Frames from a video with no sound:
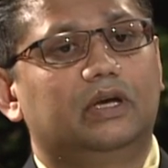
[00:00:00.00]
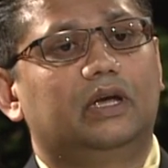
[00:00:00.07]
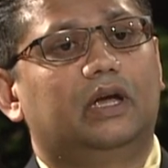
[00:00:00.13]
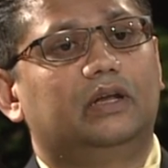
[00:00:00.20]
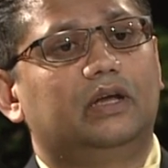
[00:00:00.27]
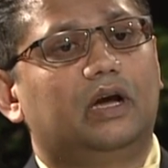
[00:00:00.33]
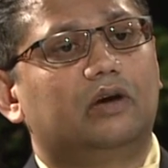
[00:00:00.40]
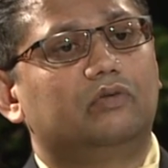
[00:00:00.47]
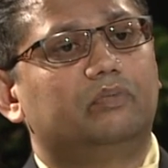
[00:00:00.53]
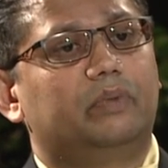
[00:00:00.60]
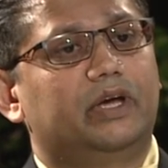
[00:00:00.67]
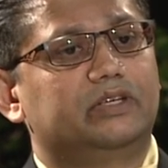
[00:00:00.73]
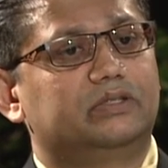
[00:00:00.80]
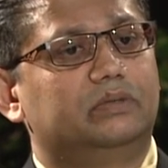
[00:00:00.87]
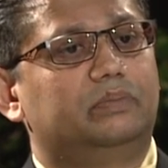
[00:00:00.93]
and how
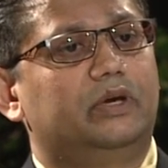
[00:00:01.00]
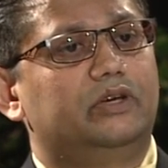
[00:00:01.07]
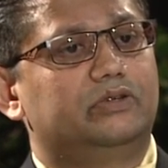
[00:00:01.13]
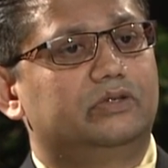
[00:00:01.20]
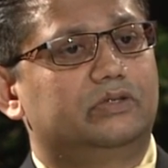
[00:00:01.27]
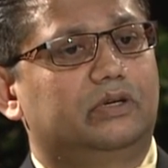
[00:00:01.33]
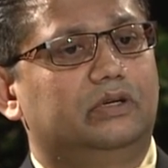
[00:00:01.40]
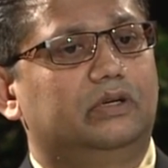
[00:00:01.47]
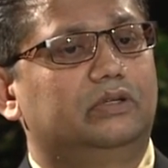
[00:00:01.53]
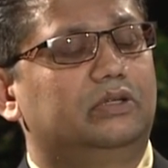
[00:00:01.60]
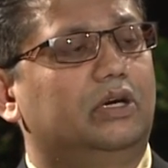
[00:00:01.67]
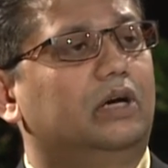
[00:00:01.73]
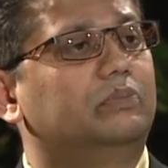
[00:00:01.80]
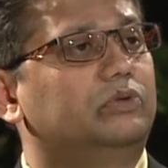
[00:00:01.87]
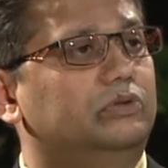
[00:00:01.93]
best the patients can
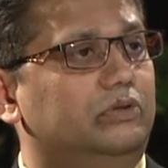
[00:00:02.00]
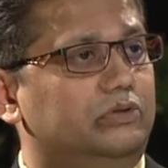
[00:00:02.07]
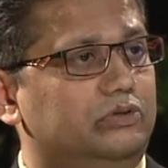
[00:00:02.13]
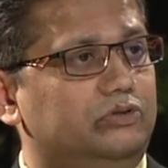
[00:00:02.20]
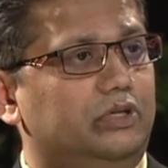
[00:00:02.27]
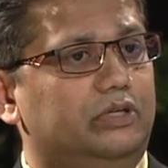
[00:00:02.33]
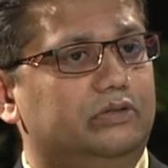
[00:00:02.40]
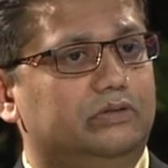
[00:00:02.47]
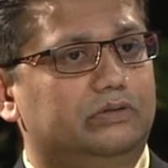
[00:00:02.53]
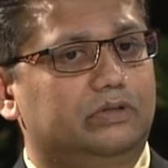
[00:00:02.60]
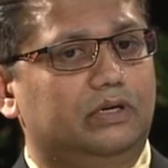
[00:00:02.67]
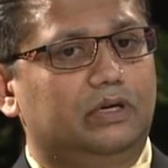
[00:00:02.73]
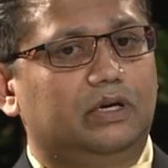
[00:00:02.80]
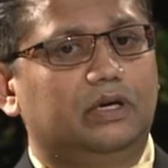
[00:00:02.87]
adapt to those changes.